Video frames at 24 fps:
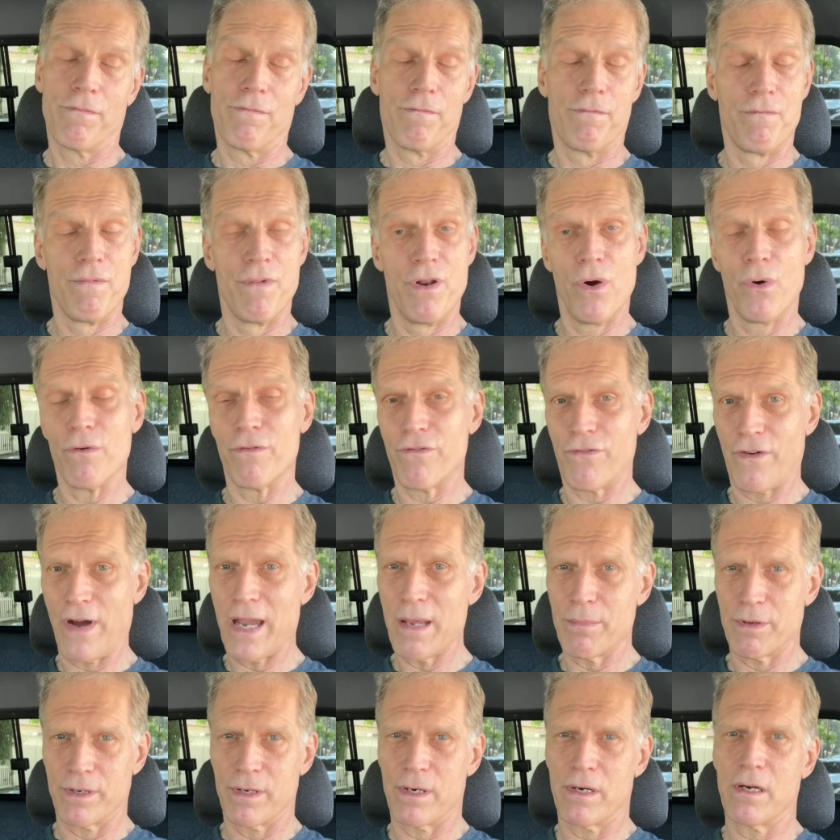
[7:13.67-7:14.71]
no
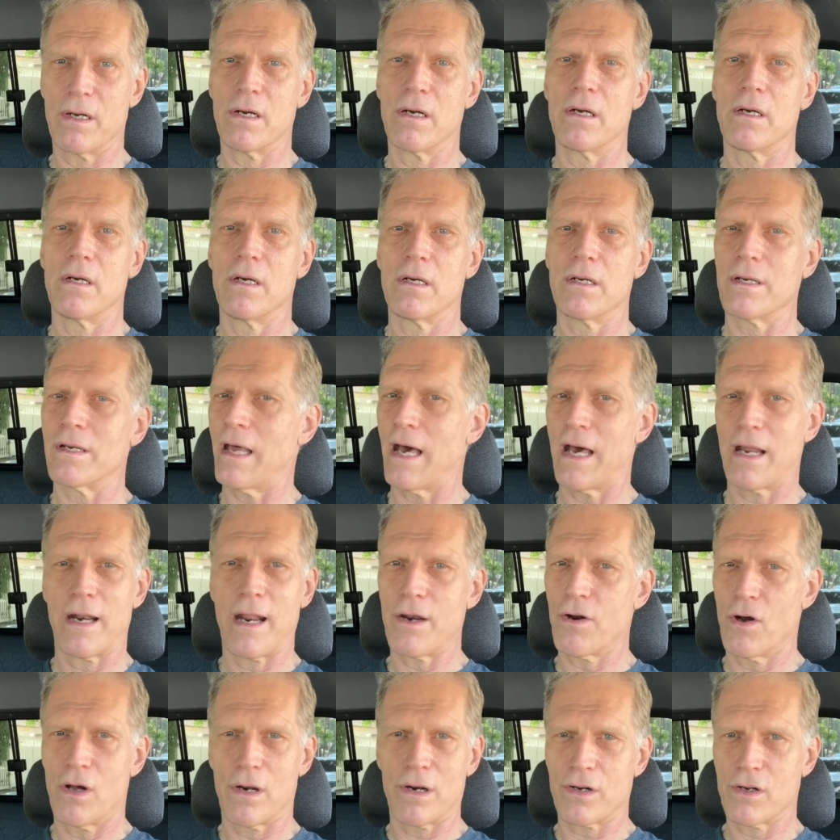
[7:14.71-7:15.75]
fiber, not at
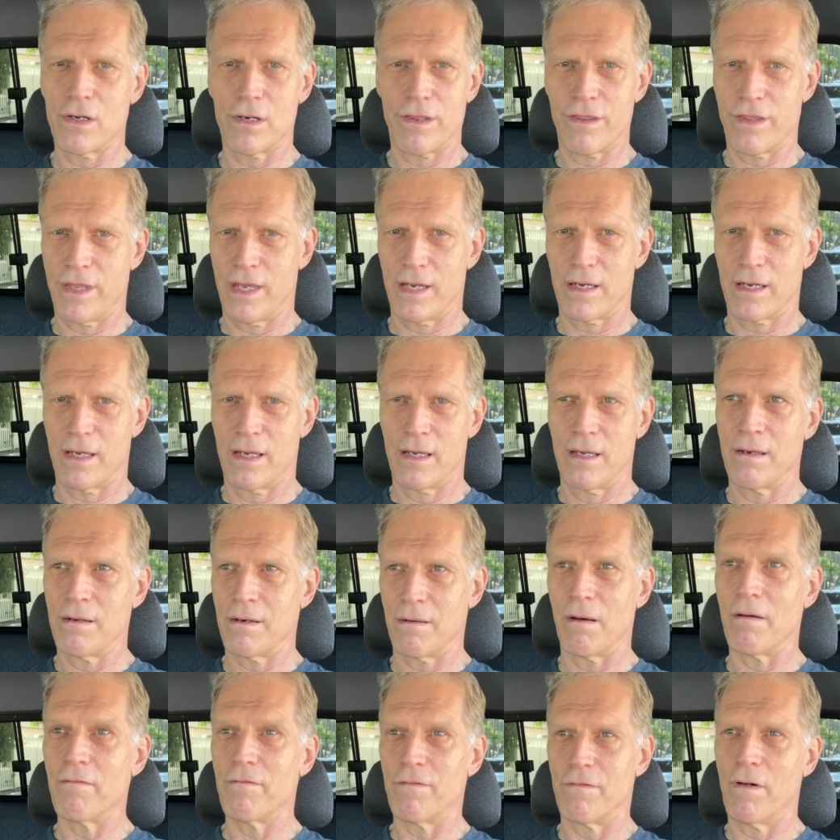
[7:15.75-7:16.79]
all a good thing,
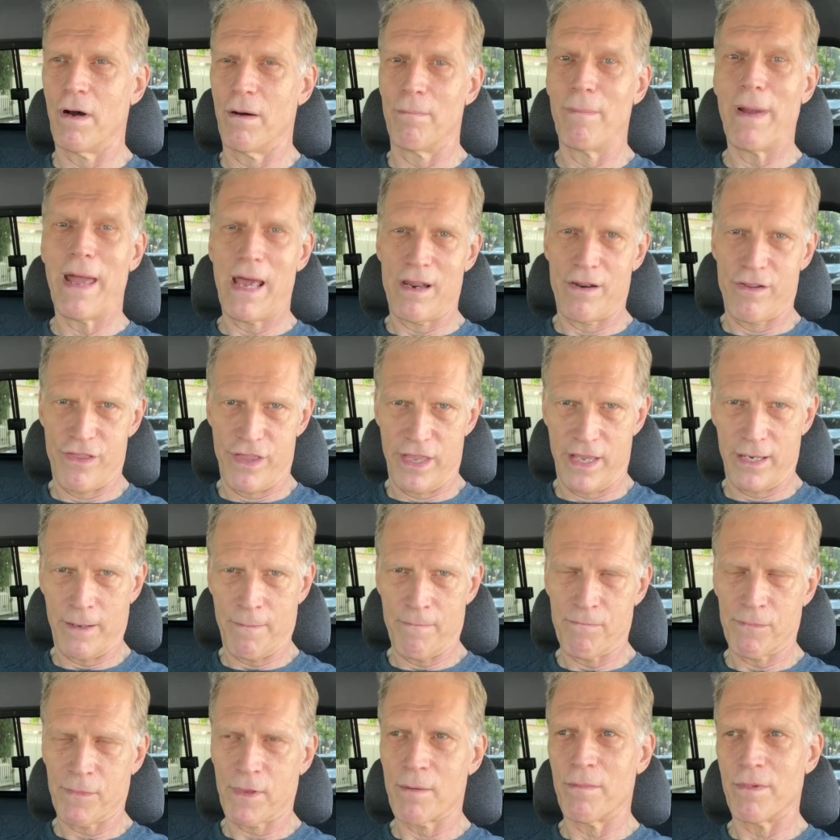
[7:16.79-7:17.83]
a bad thing.
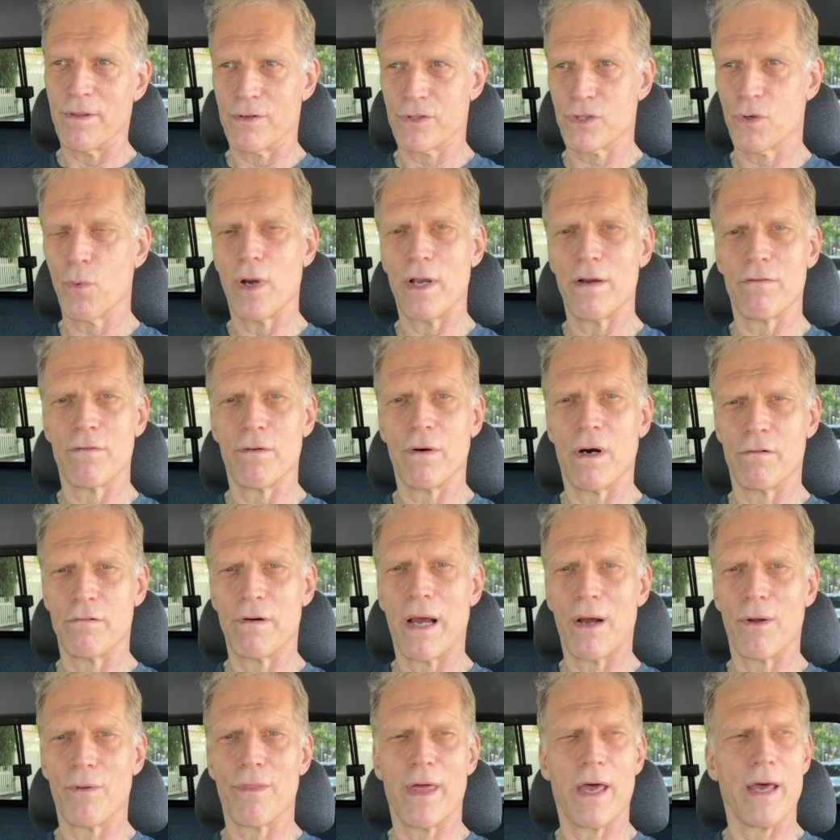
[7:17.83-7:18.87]
There's a way
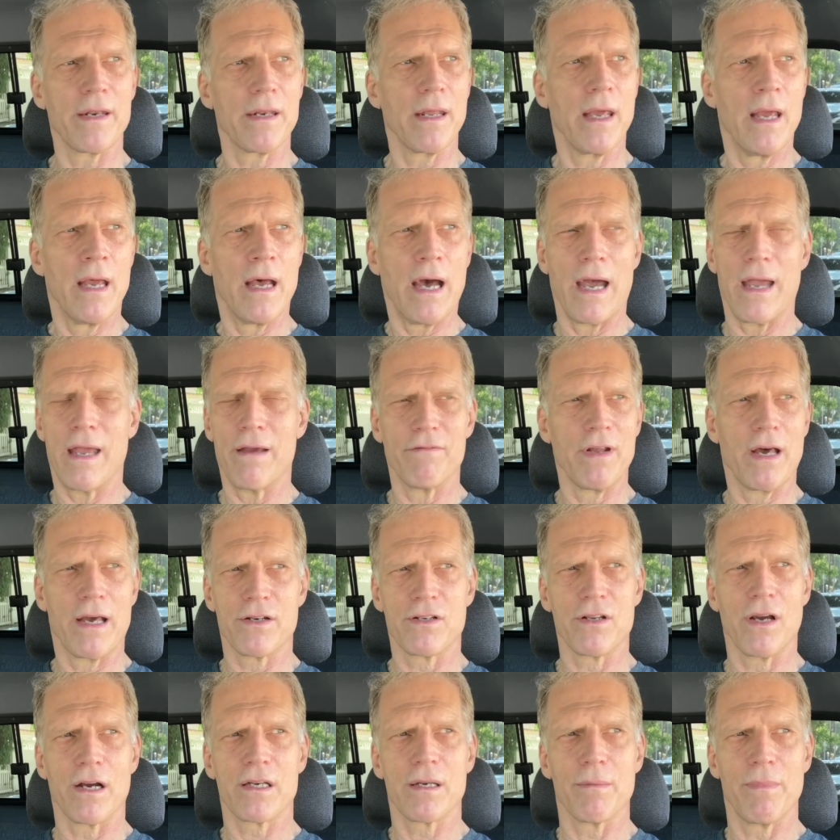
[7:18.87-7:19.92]
around that. I have not
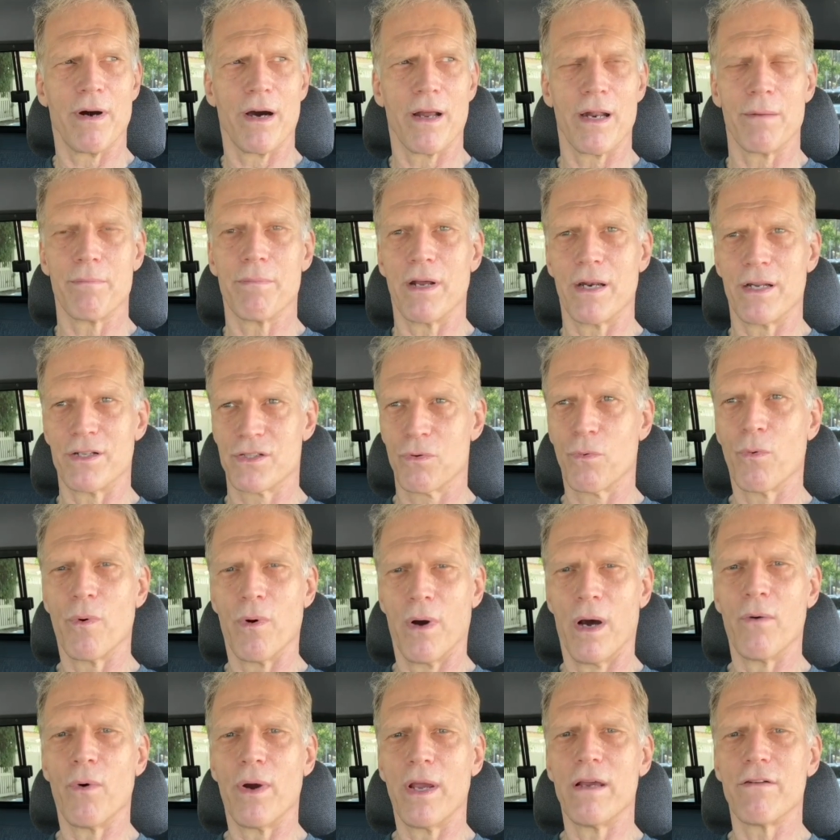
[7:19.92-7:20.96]
talked about it, but it's
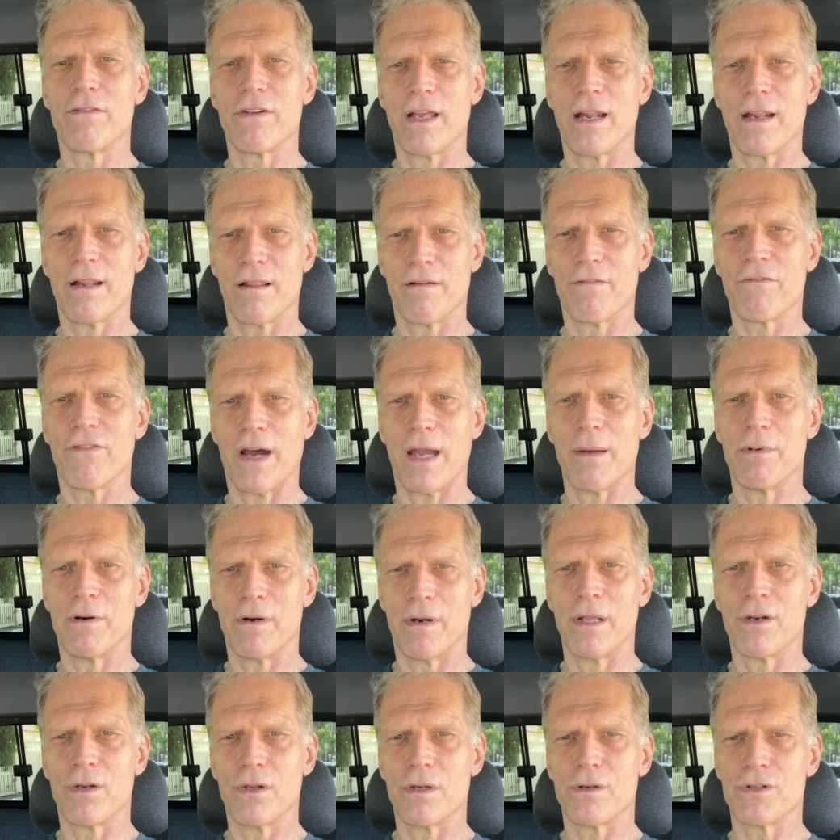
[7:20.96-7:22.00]
a way of getting that fiber
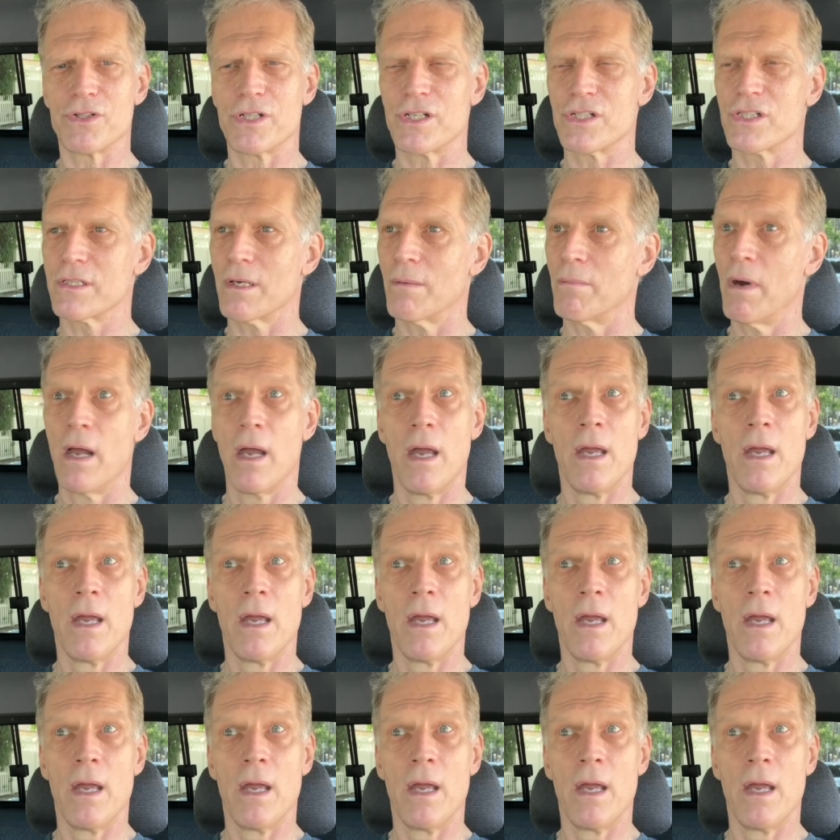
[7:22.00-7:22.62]
into your system,